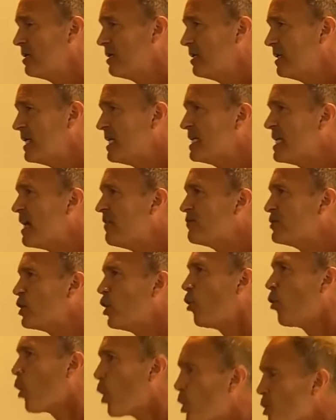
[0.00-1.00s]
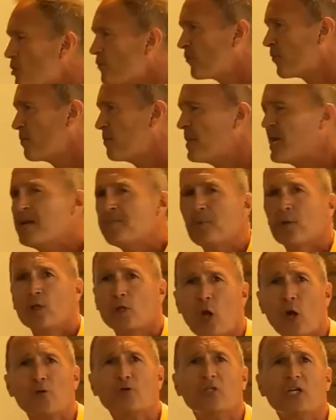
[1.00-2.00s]
He gives you a word for people.
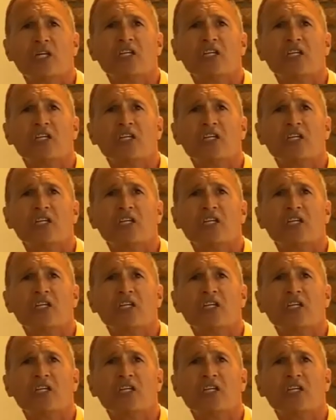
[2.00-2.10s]
Learn to